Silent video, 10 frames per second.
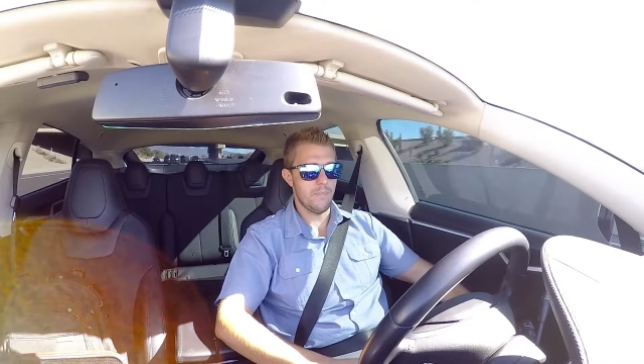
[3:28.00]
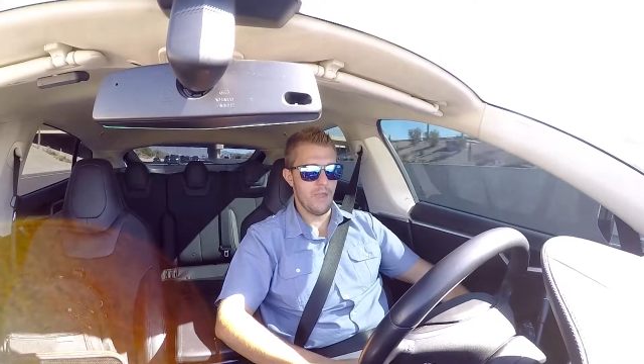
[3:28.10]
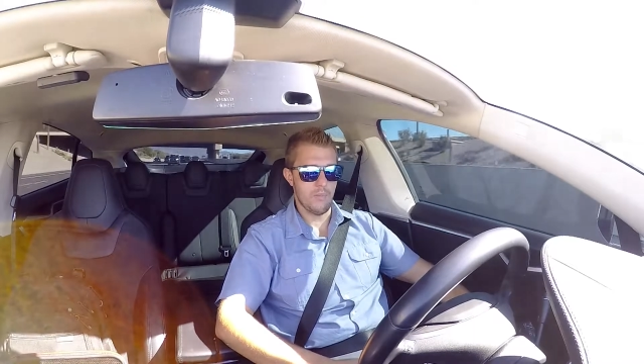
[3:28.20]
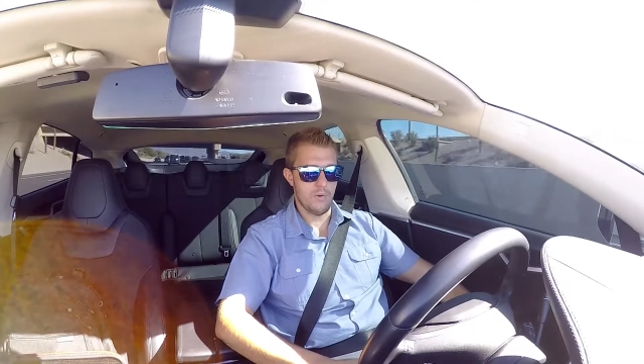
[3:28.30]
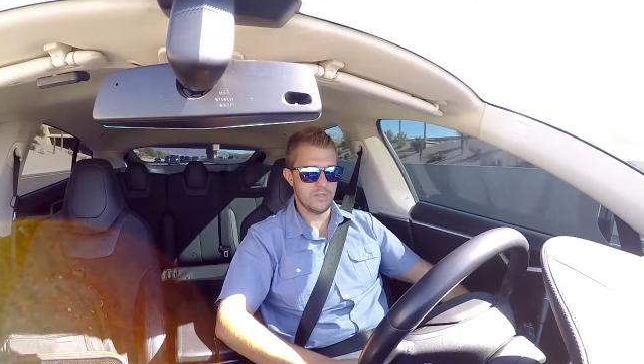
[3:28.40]

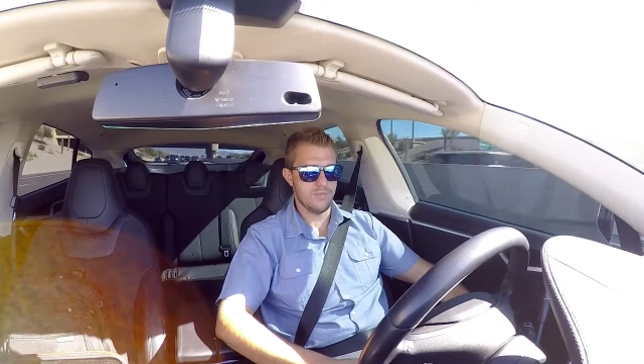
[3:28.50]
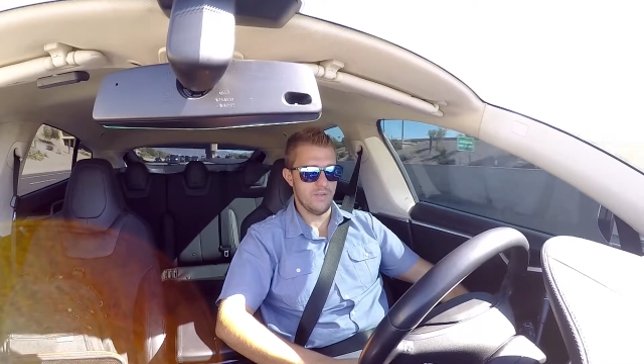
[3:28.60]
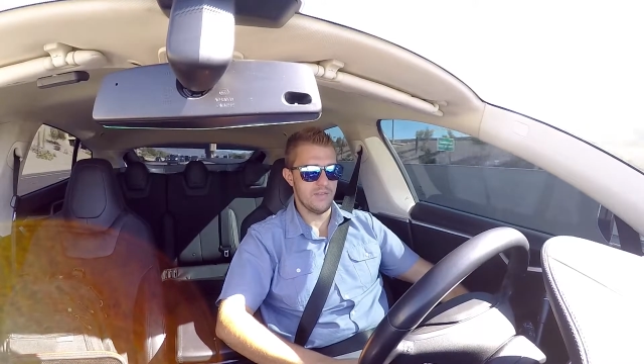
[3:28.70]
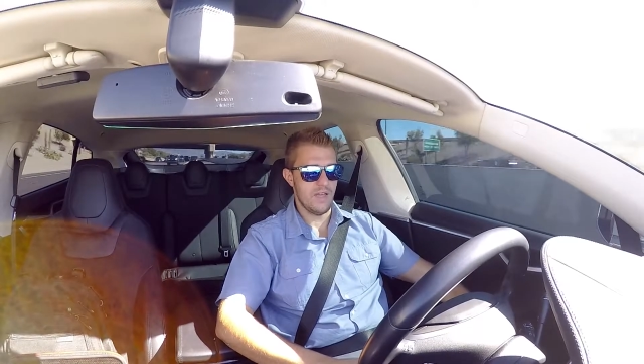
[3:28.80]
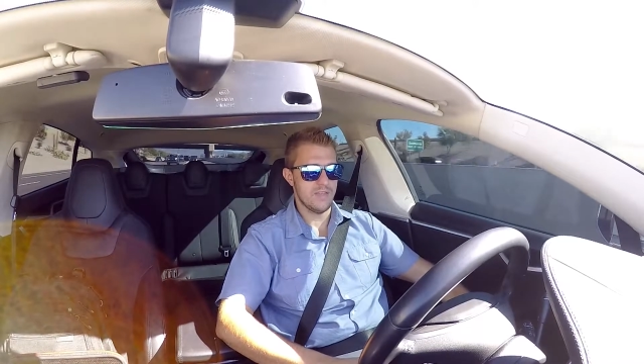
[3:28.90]
That works
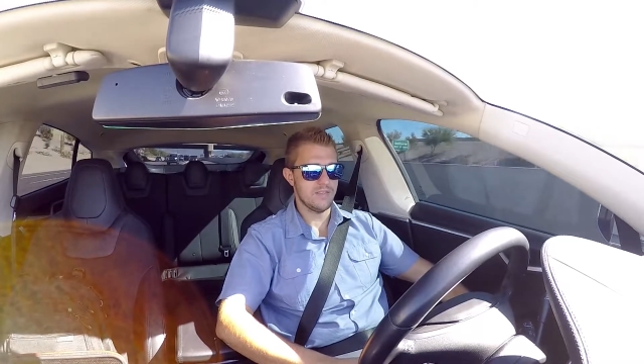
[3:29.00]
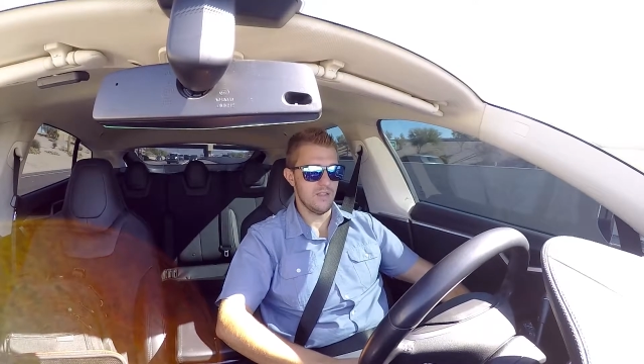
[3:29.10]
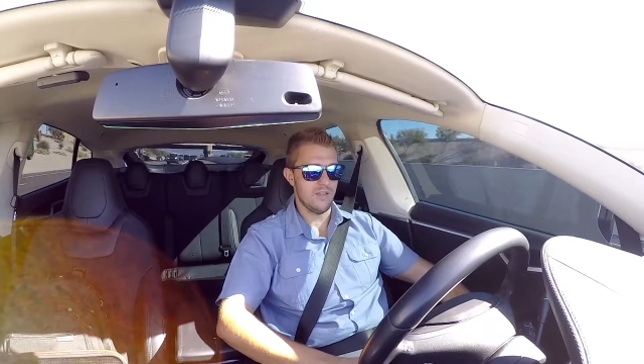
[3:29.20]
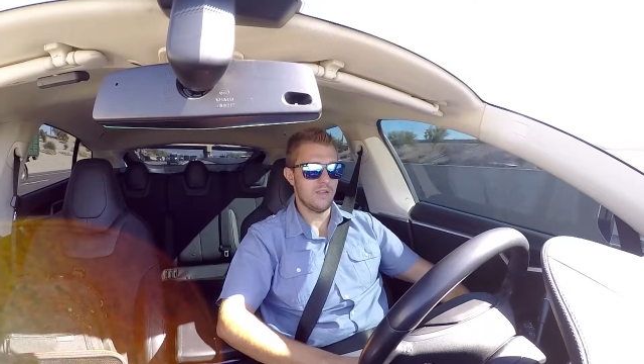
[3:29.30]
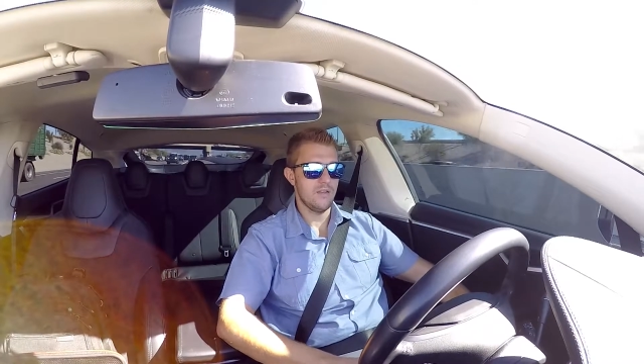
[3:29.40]

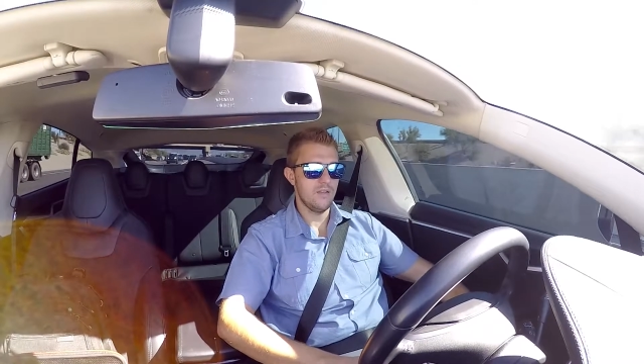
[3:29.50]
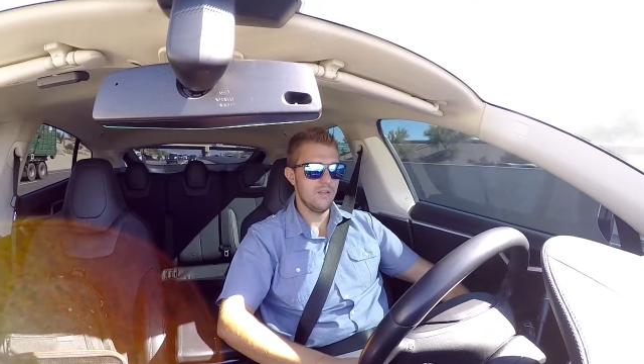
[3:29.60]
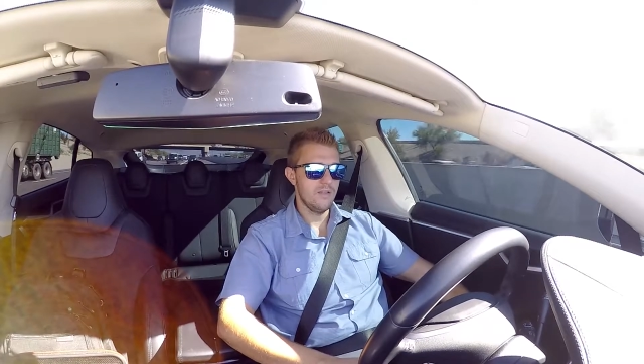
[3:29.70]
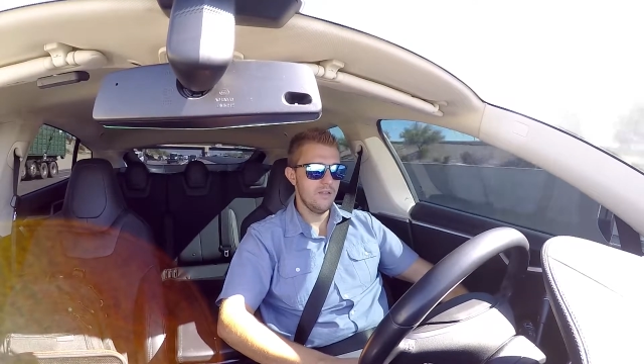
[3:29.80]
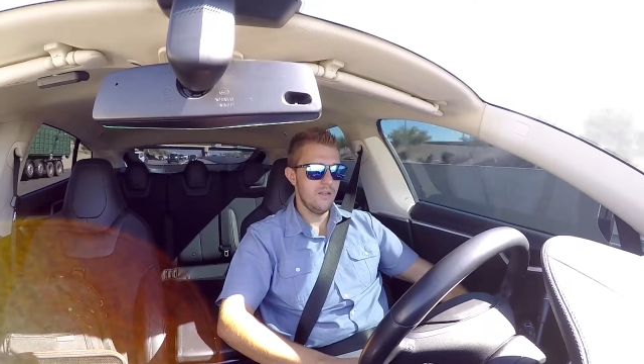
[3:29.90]
fantastic.
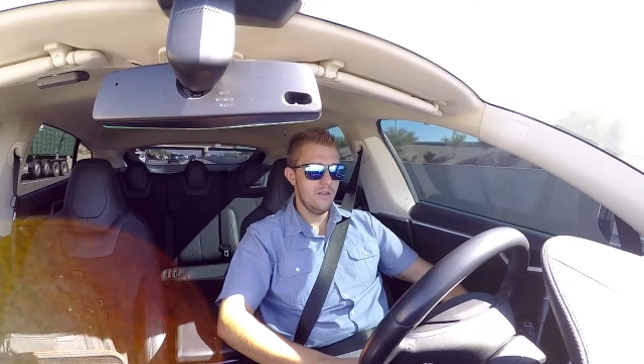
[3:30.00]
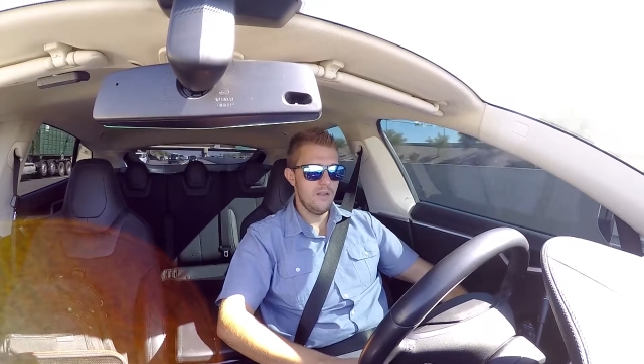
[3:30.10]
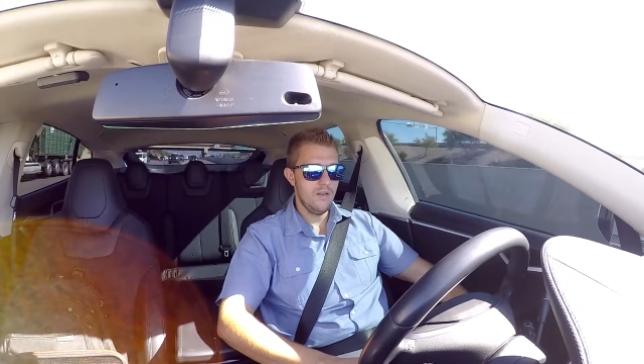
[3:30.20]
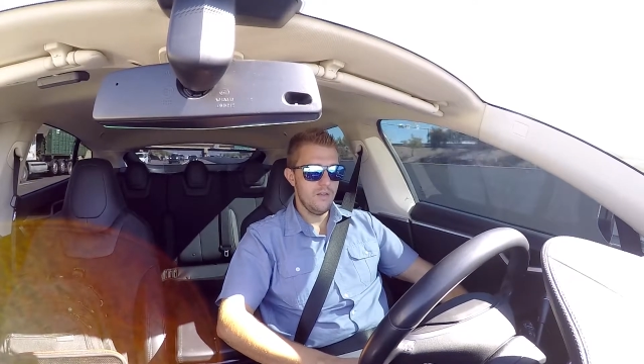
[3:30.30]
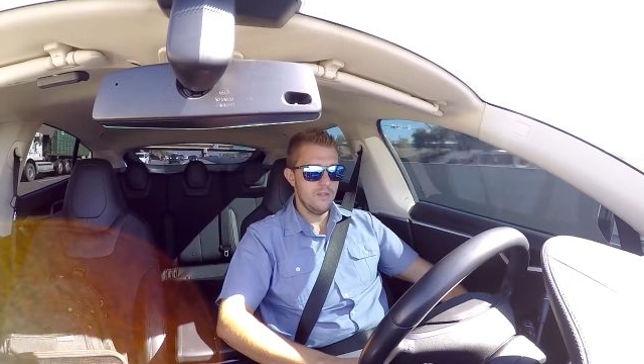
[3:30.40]

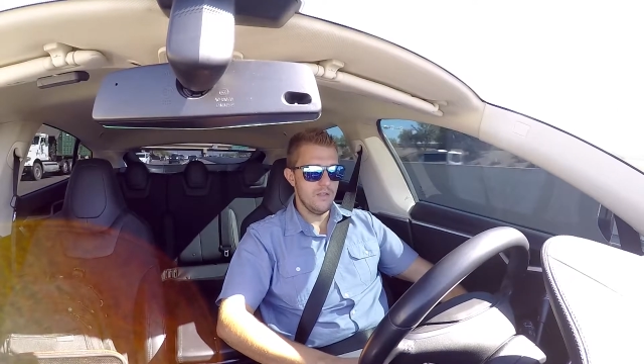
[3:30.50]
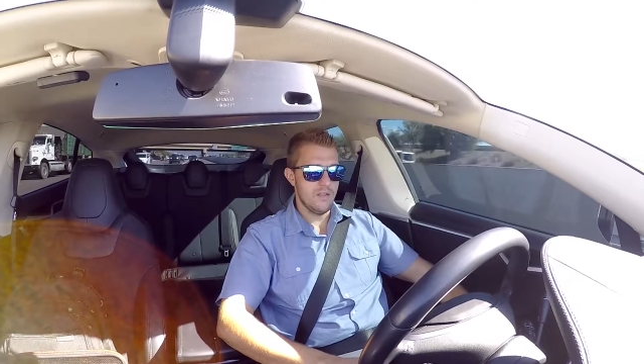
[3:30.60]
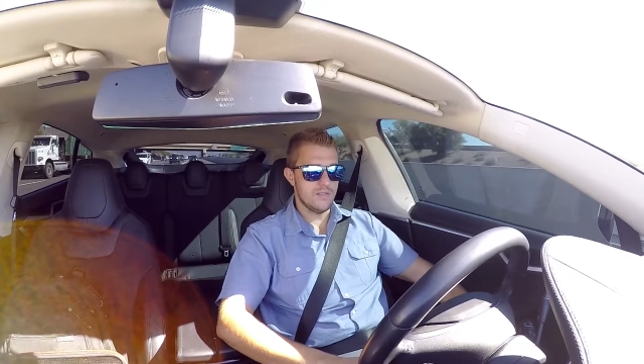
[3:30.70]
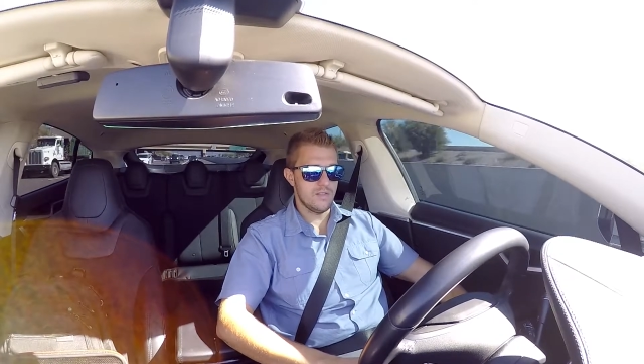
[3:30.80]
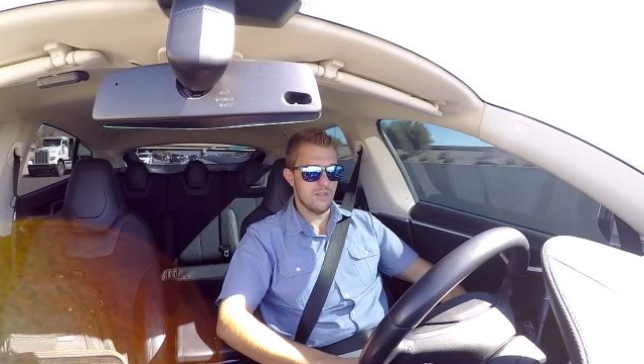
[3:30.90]

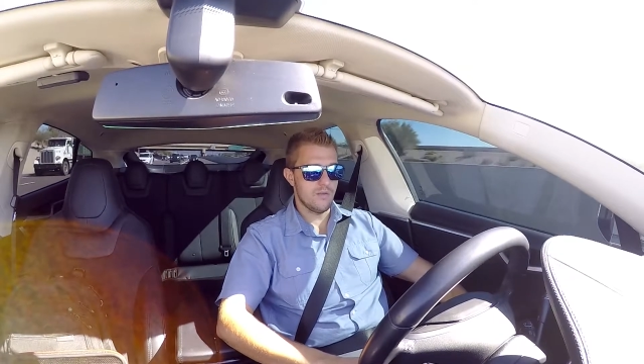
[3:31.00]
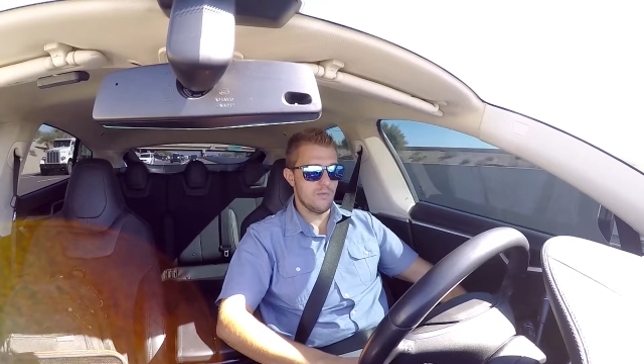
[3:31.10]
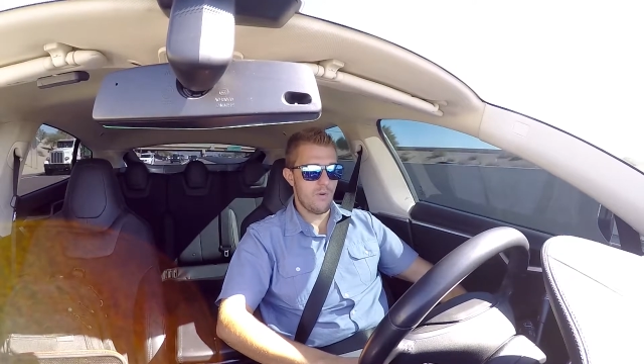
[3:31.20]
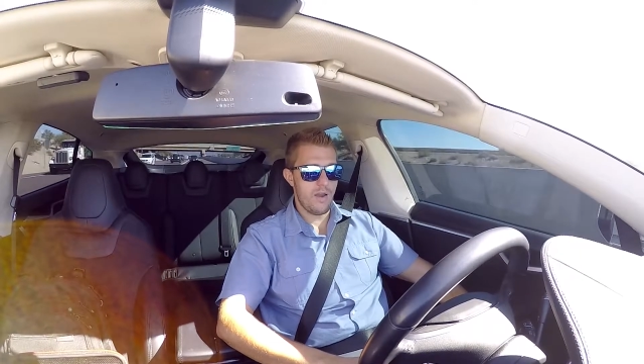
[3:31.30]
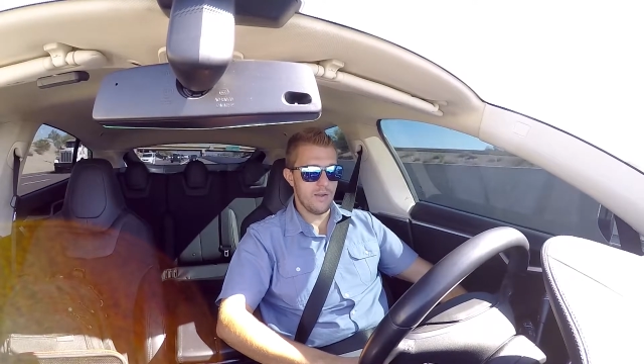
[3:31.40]
It's a
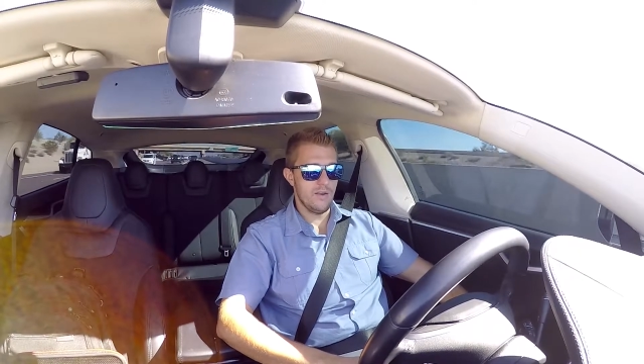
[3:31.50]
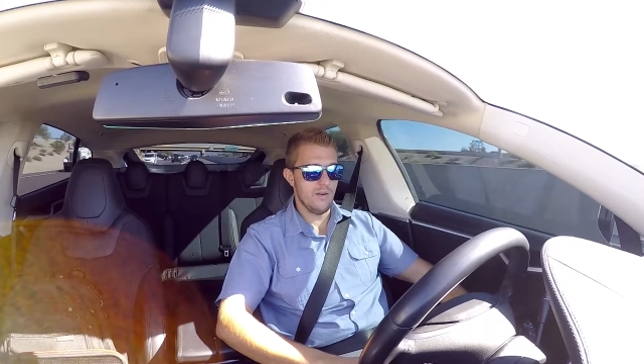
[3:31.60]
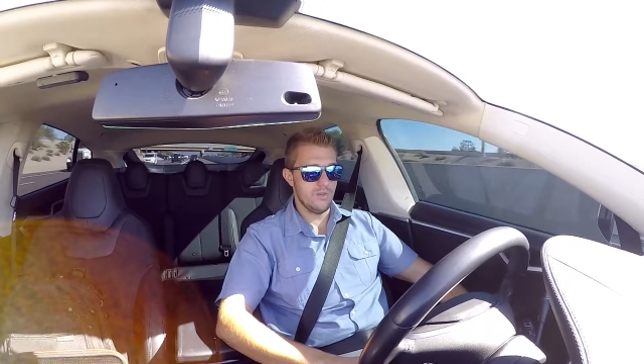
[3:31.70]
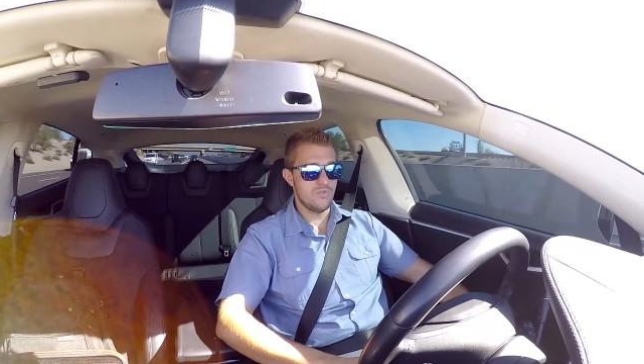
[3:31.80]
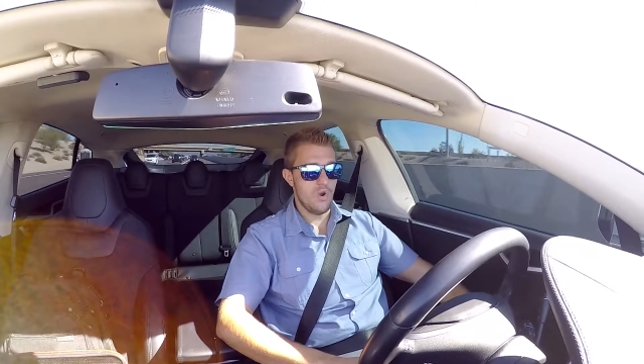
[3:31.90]
great
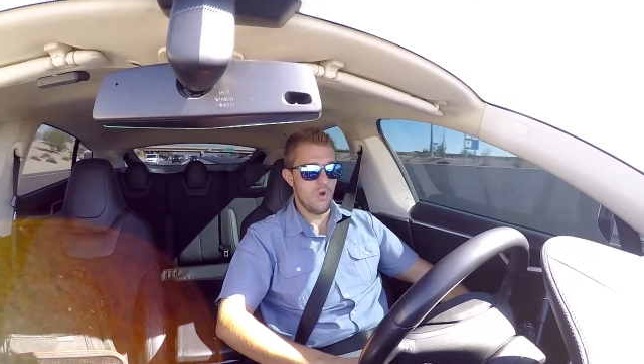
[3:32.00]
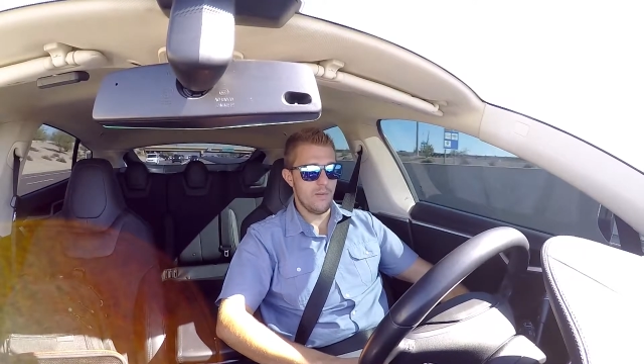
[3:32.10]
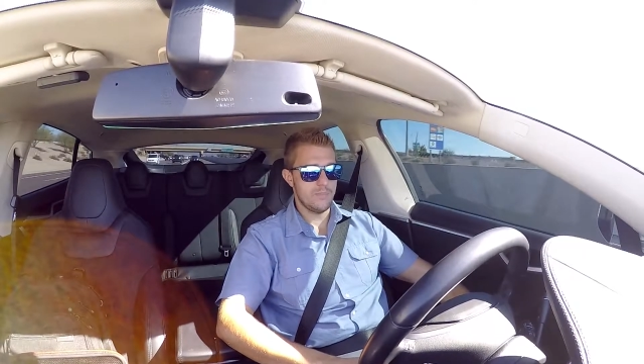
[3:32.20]
little drone.